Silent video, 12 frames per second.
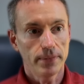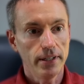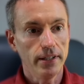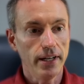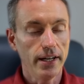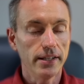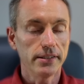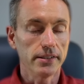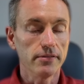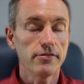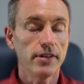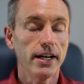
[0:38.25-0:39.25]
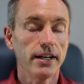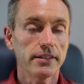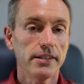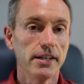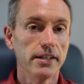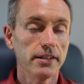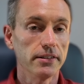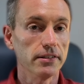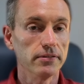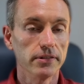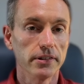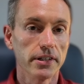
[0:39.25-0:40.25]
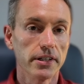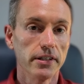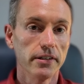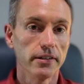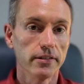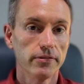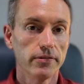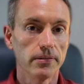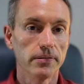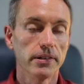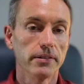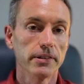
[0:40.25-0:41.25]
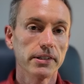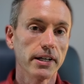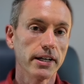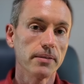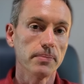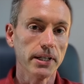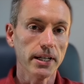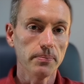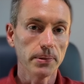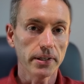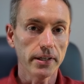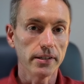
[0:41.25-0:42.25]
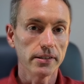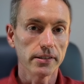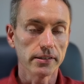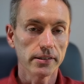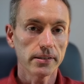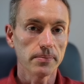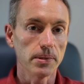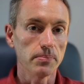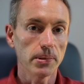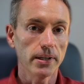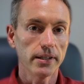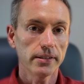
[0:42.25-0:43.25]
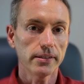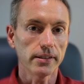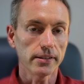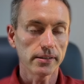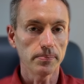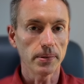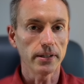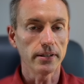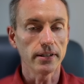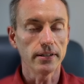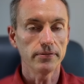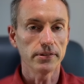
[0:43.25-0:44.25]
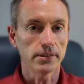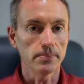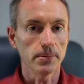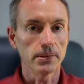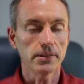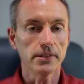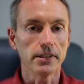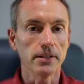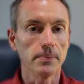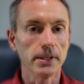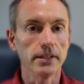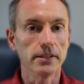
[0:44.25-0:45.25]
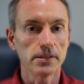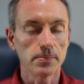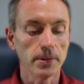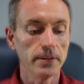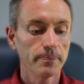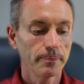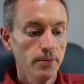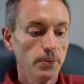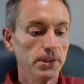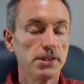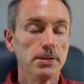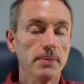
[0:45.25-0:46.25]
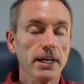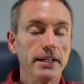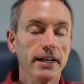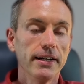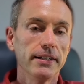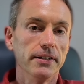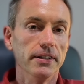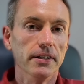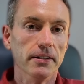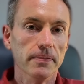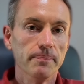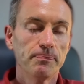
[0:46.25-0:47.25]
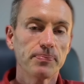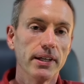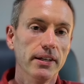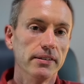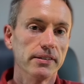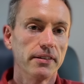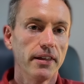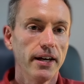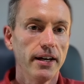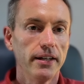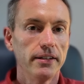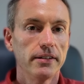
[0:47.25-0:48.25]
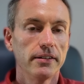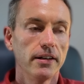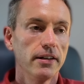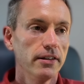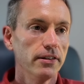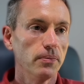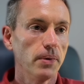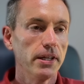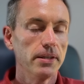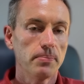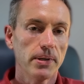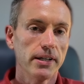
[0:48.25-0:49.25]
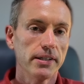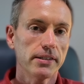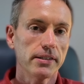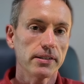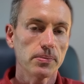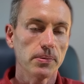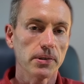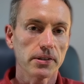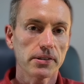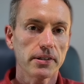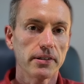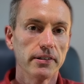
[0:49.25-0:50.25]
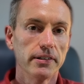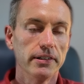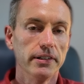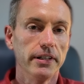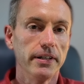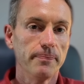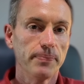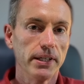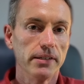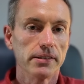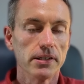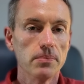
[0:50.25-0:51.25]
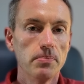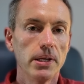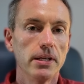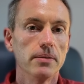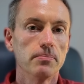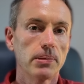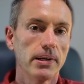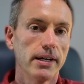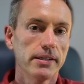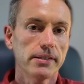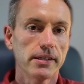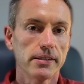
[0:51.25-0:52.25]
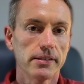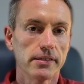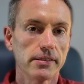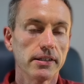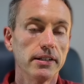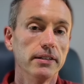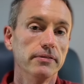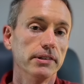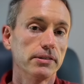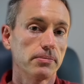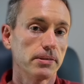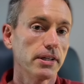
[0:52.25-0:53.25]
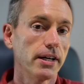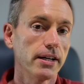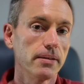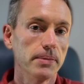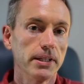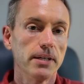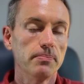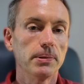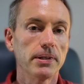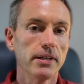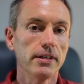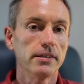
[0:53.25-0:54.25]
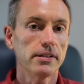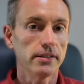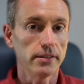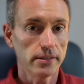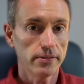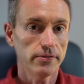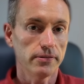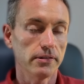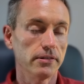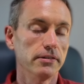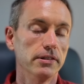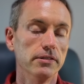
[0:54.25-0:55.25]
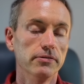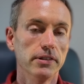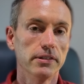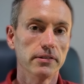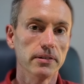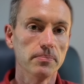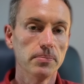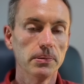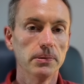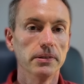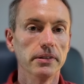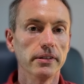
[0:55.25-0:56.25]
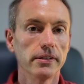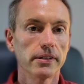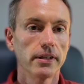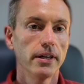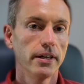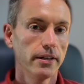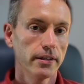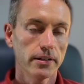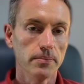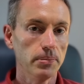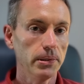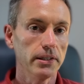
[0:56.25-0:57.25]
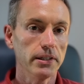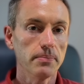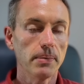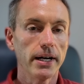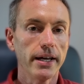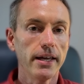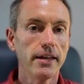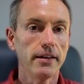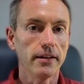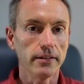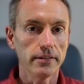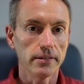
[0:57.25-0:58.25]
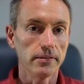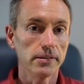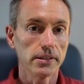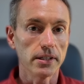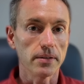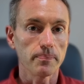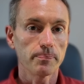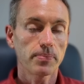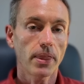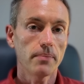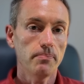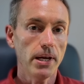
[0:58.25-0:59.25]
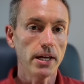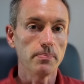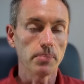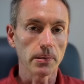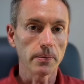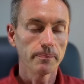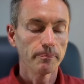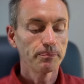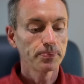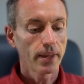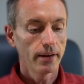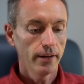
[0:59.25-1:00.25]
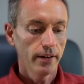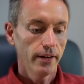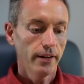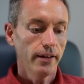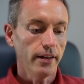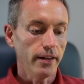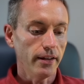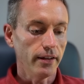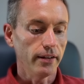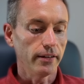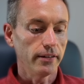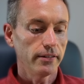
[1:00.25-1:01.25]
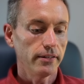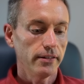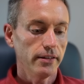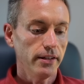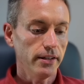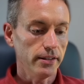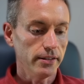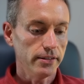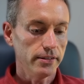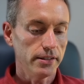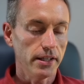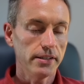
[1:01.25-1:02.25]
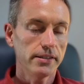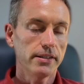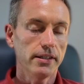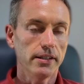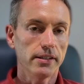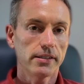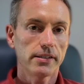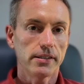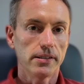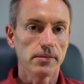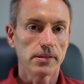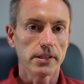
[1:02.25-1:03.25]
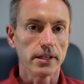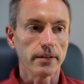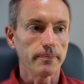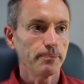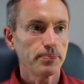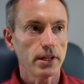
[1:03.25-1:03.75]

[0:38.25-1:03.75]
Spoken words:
it has in fact taken over a year for their retirement applications to be processed by the Office of Personnel Management. What you may not know is that the way the process works currently is OPM processes all of its retirement applications for new federal employees completely by hand using paper. And it does this using